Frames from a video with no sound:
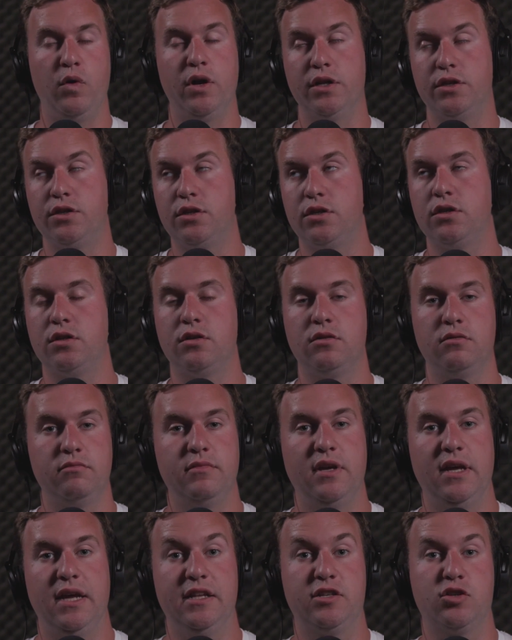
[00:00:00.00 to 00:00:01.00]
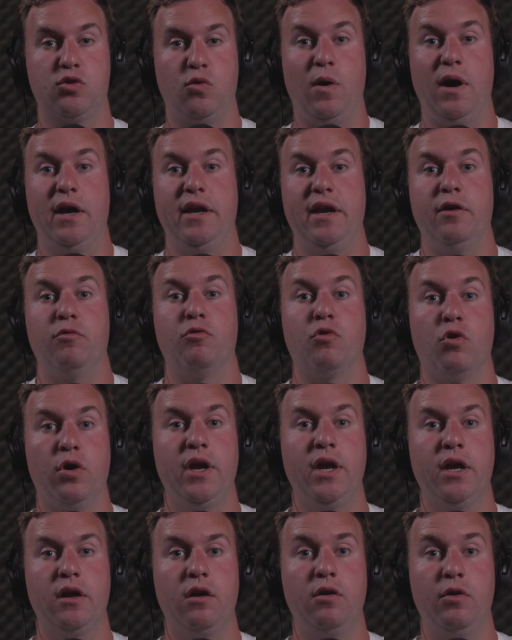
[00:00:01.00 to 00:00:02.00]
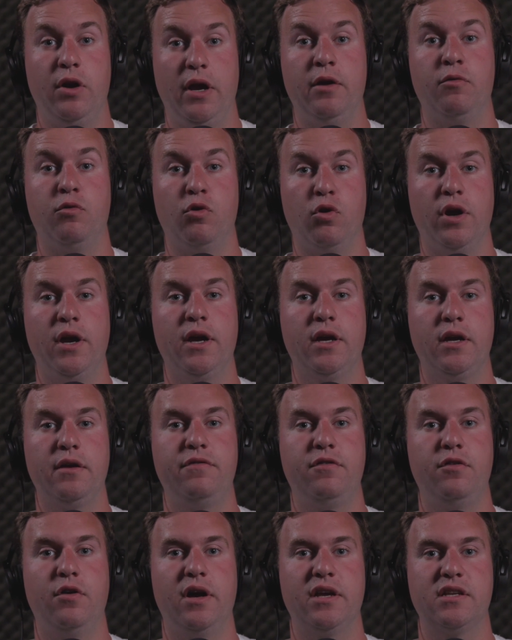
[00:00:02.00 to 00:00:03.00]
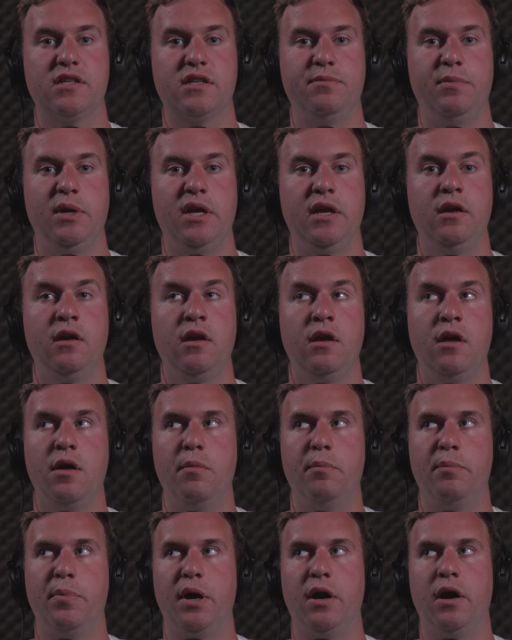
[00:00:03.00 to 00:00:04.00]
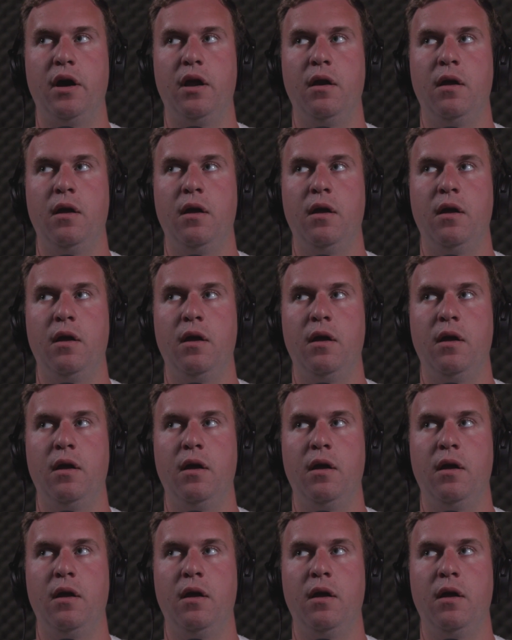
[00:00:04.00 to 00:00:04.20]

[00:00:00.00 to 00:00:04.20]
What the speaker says: which it's quite heroic if you ask me. But